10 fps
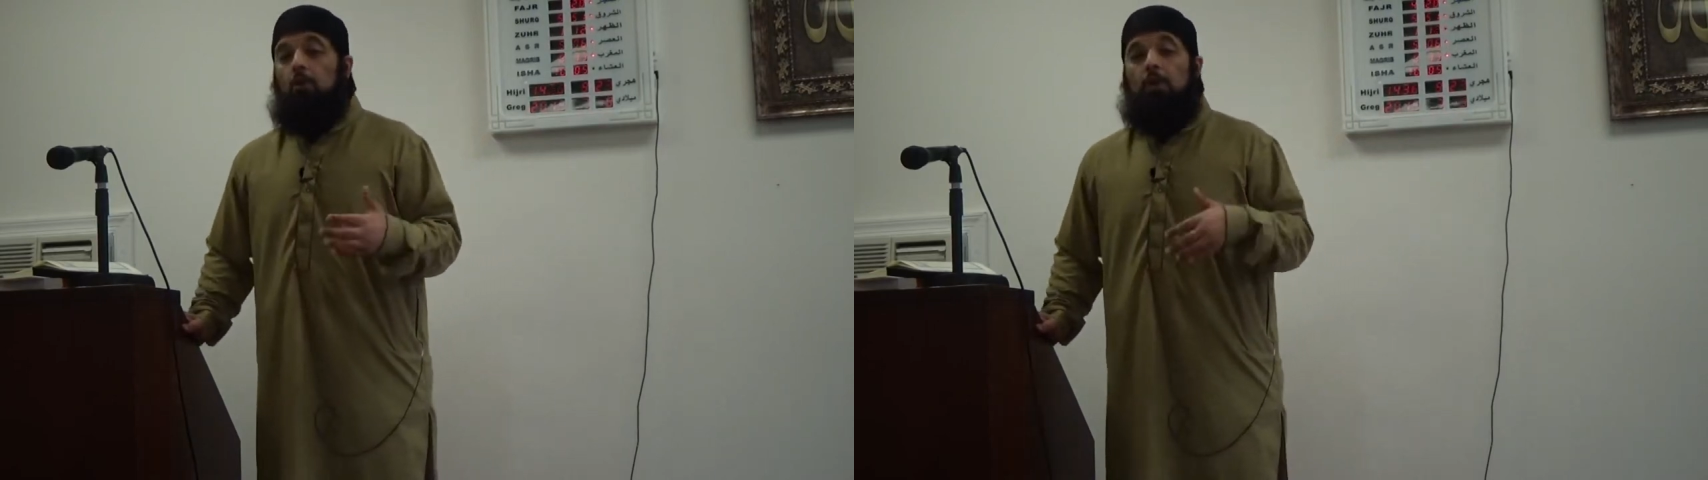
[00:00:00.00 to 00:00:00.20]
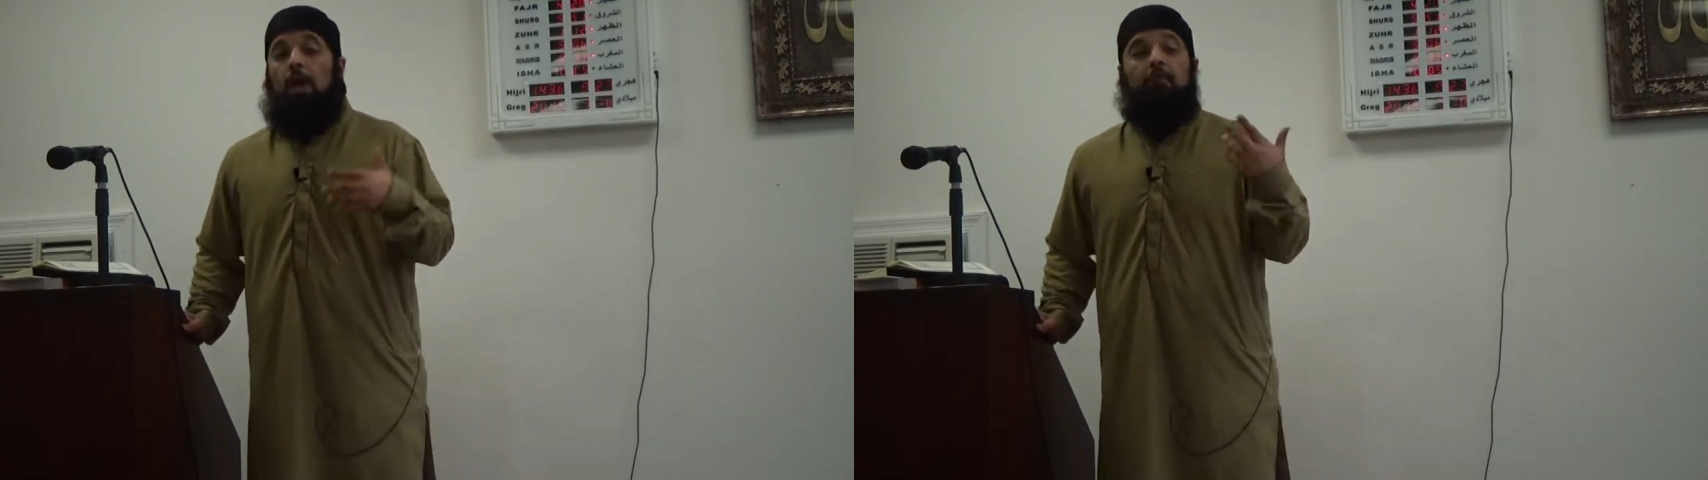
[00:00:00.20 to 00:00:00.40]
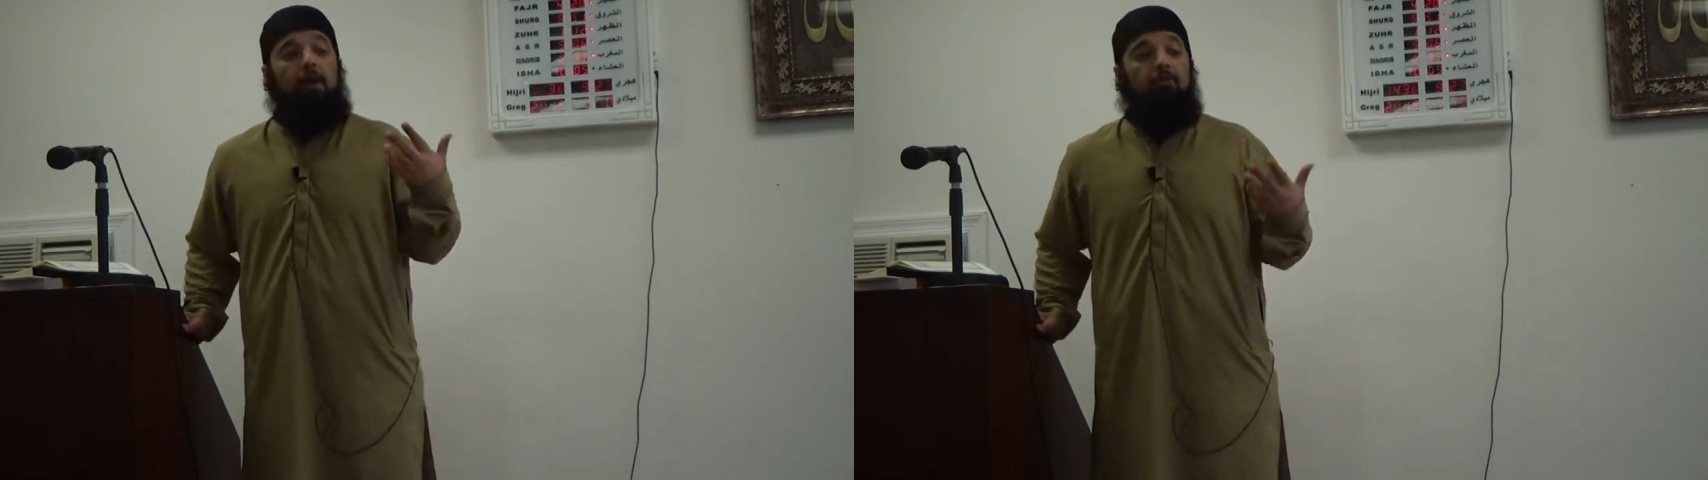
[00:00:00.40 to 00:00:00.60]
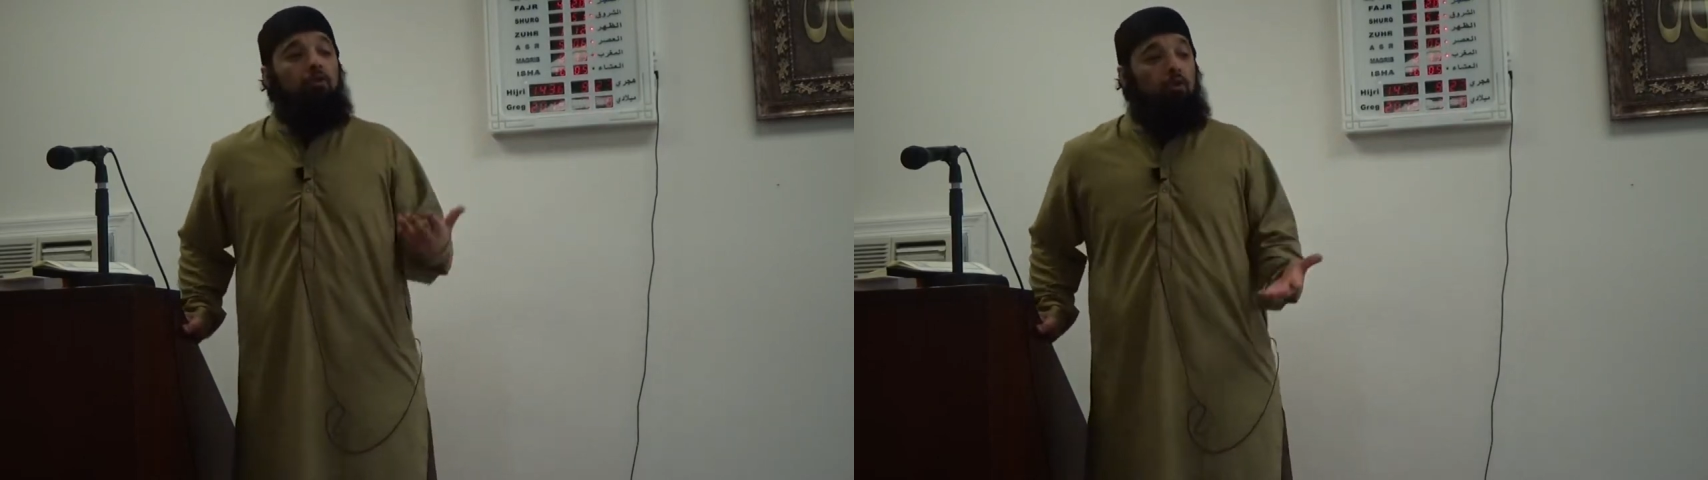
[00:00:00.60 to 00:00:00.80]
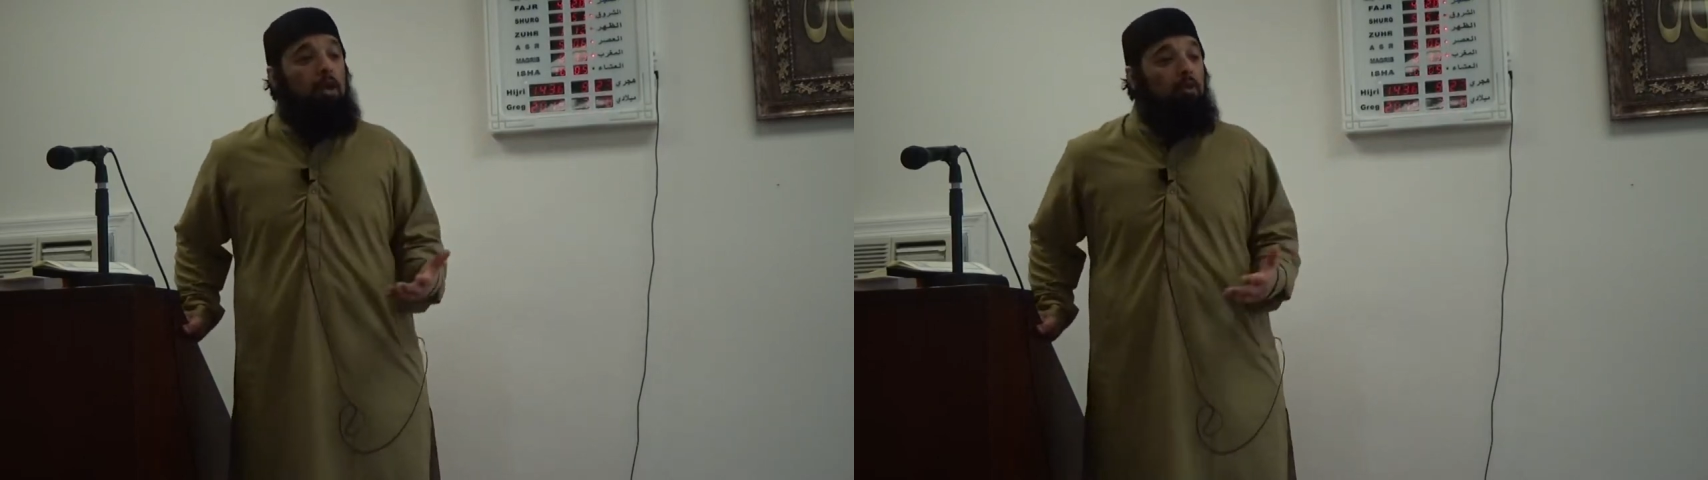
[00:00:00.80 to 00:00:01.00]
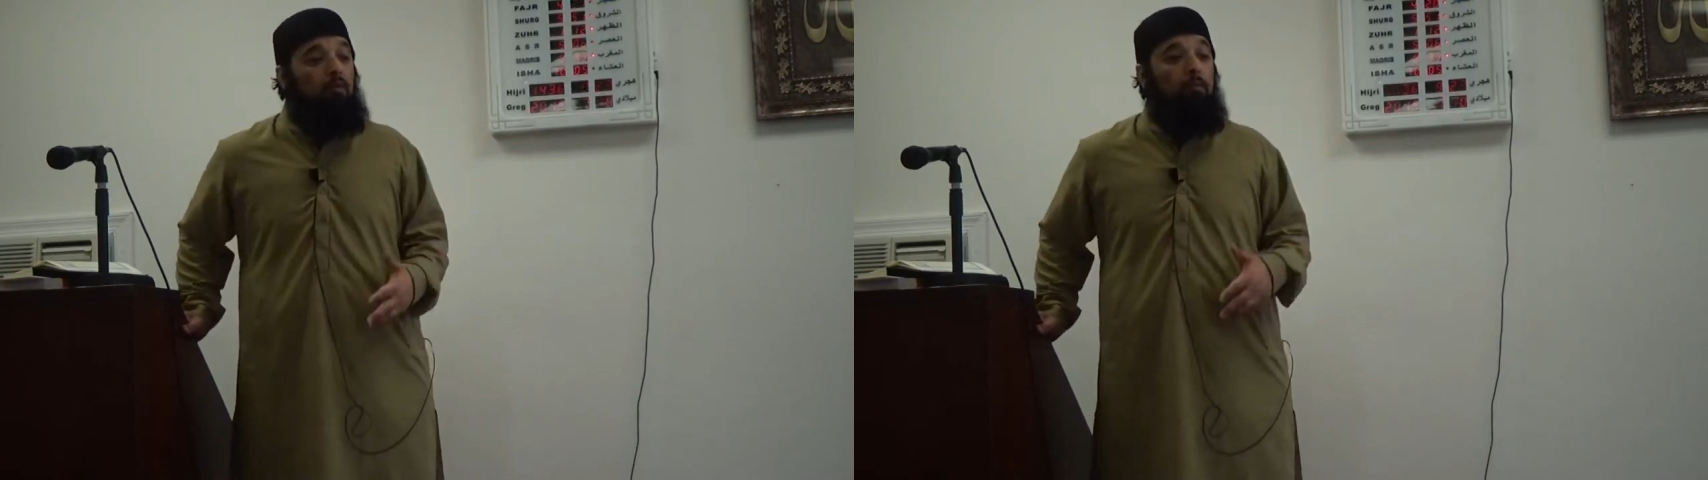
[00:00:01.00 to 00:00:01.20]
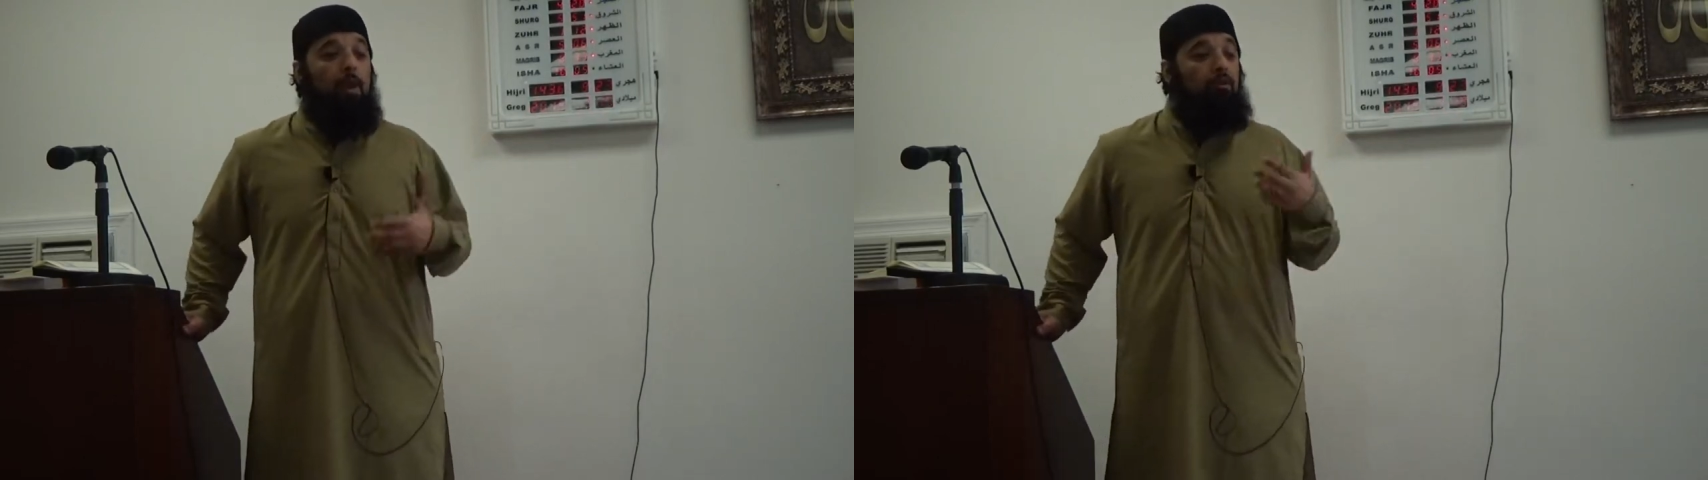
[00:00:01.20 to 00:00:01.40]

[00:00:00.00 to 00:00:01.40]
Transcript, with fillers: your life has to transform,